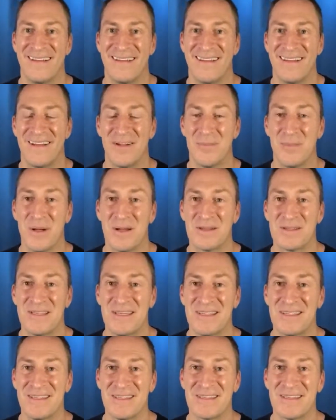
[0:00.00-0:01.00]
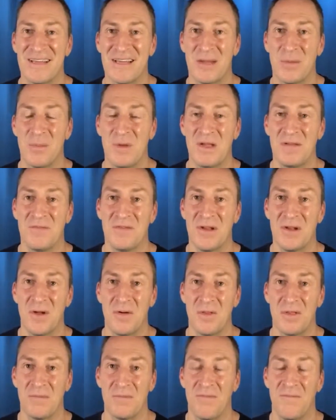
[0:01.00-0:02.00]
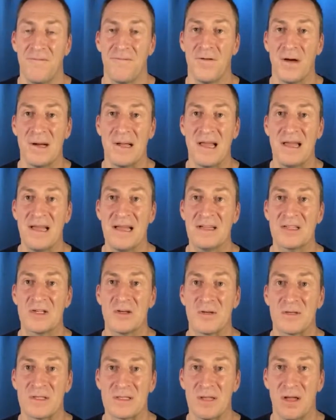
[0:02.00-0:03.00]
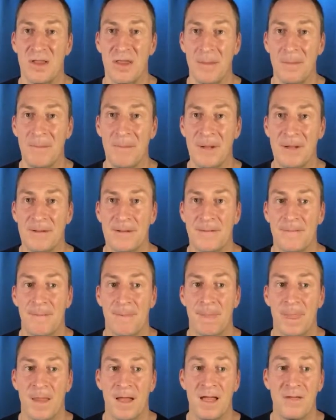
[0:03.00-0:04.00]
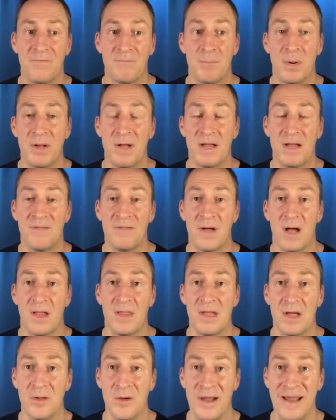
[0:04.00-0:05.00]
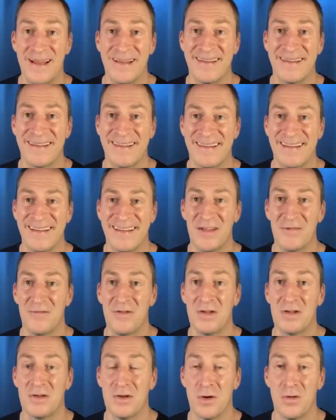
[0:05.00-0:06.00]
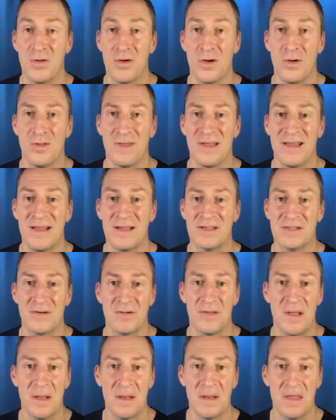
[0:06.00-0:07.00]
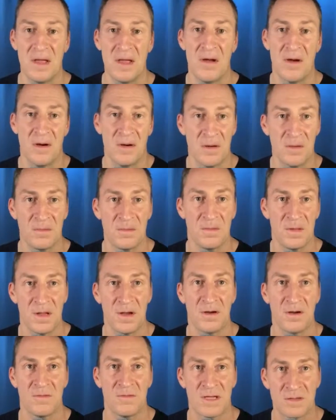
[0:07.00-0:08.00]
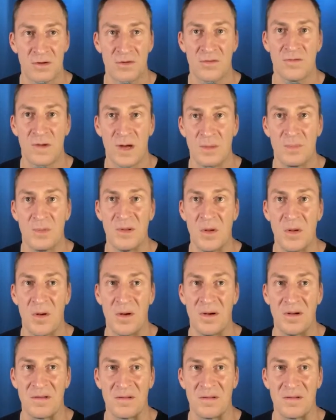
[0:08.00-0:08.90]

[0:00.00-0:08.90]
about as easy as they could be if you know the fucking answers to them. But on the other hand, if you don't know the answer, then they are incredibly hard.